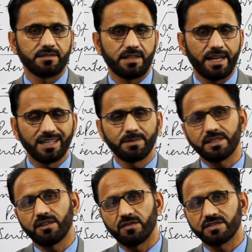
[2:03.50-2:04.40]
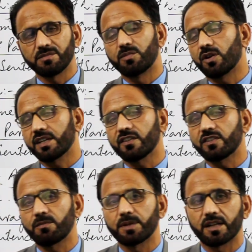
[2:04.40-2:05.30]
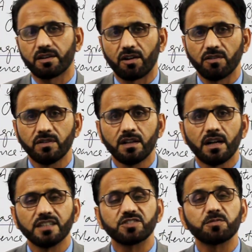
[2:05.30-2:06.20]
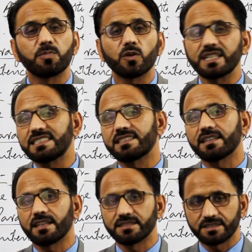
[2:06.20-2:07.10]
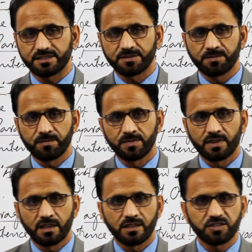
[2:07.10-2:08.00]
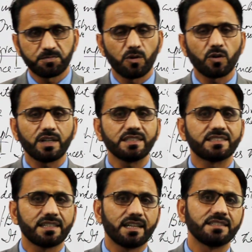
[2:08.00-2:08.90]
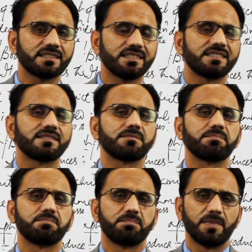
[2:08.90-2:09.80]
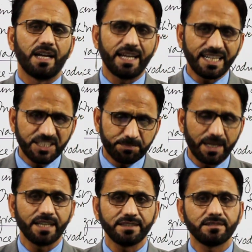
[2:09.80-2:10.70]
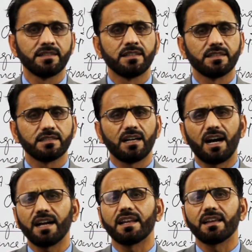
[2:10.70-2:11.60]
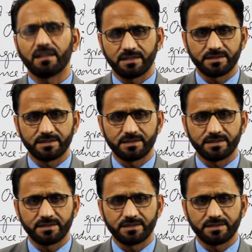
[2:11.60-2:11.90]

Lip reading: element of the body of the paragraph, supporting sentences. Supporting sentences explain the idea.